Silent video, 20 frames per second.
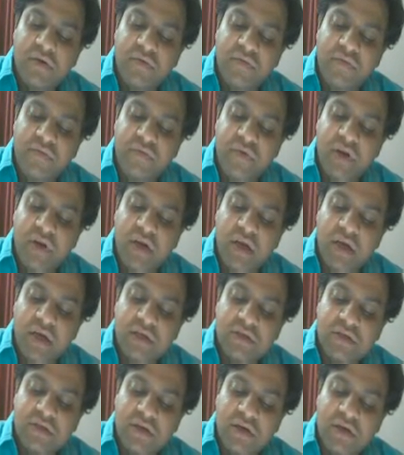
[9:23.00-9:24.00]
will
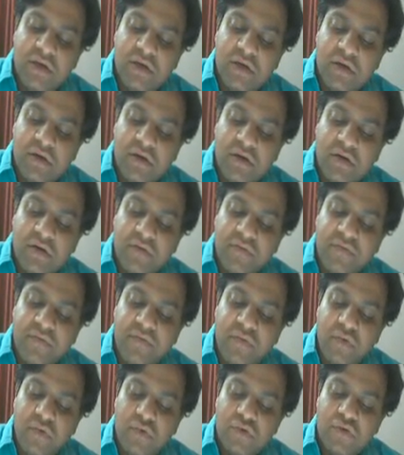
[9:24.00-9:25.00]
exert
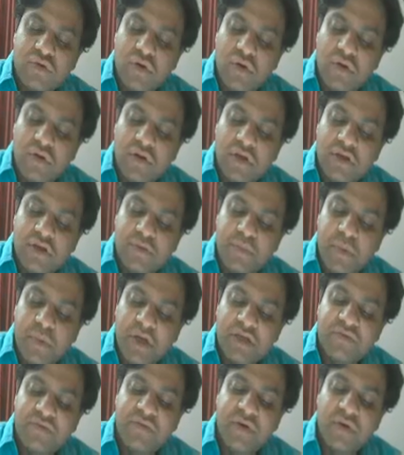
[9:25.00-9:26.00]
force on this
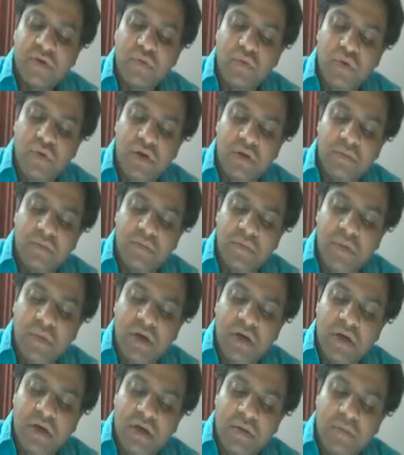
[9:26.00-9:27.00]
+1 coulomb
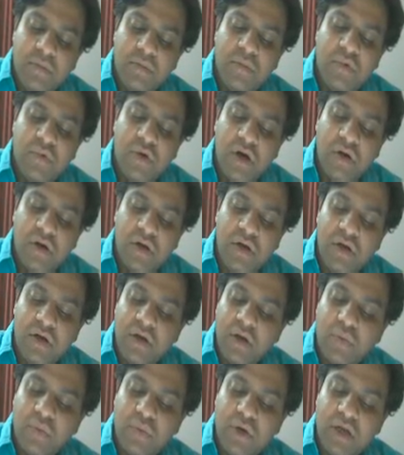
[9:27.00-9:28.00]
down in
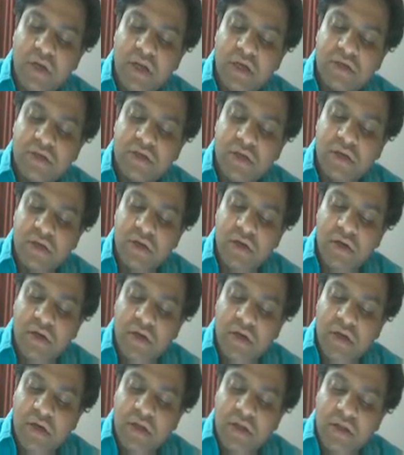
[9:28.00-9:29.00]
downward direction.
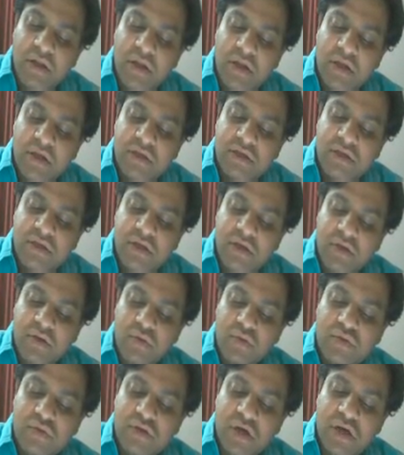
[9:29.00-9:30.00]
This
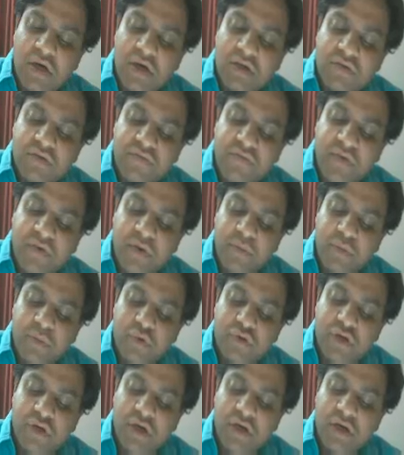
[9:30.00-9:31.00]
TQ charge will
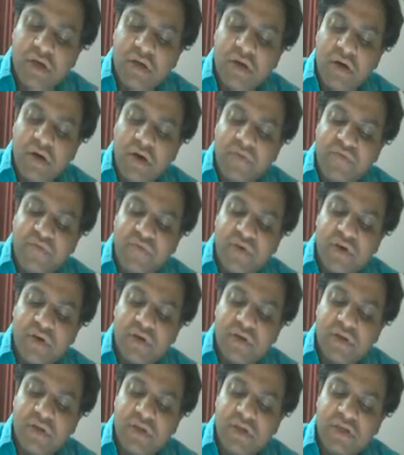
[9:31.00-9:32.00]
push it
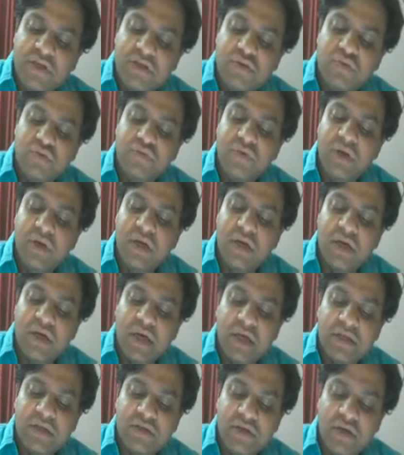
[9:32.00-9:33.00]
upward, these two will get
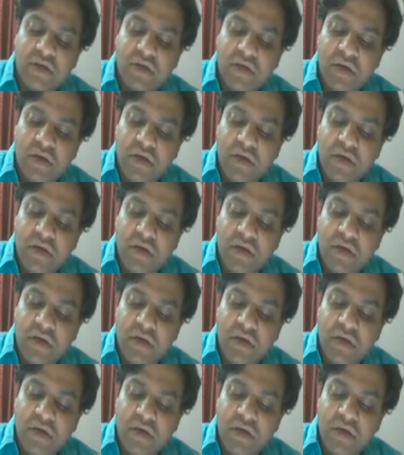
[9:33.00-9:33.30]
cancelled.